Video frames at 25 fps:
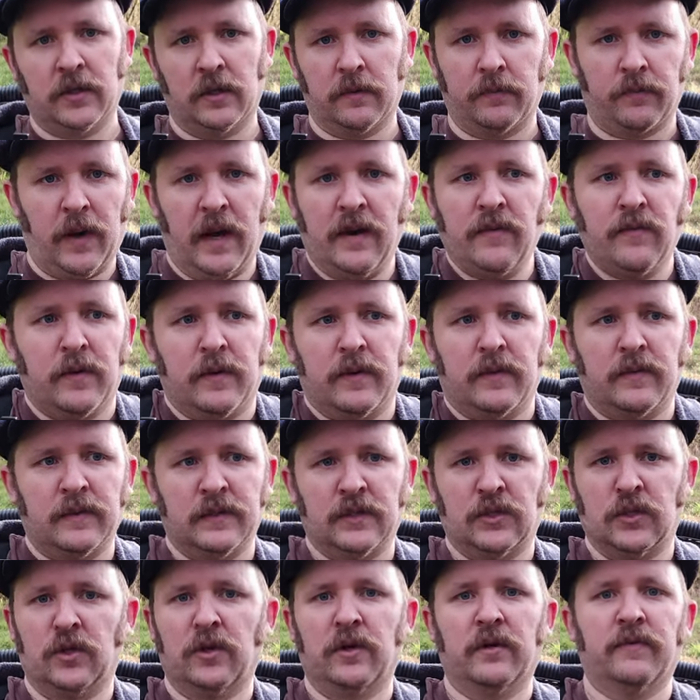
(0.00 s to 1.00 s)
So the Private
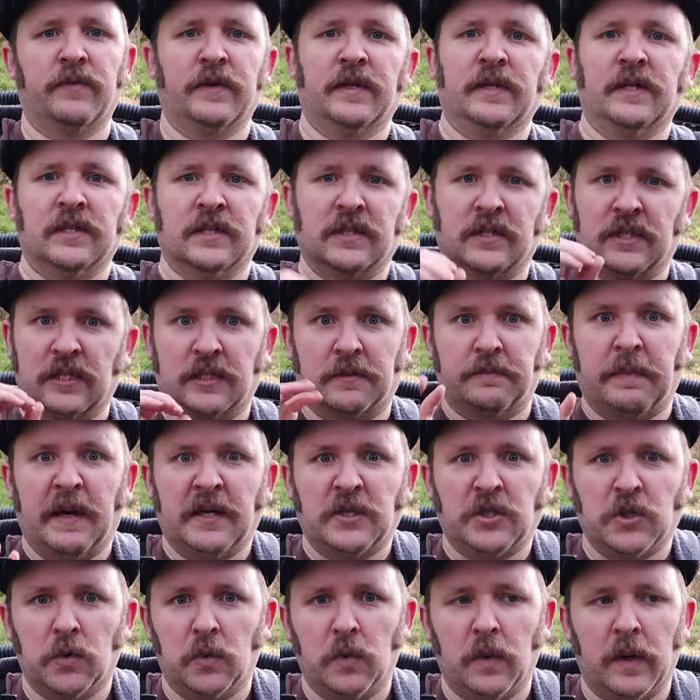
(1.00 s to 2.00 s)
Reserve is the
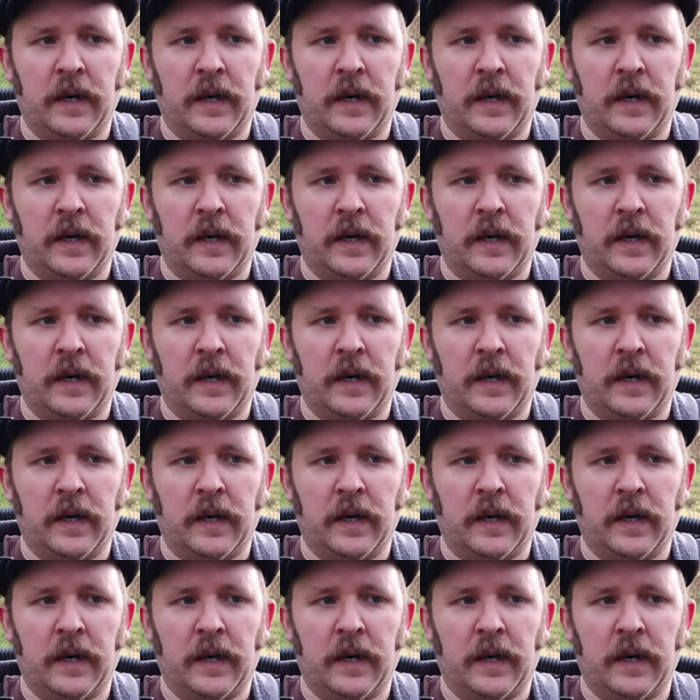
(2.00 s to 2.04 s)
special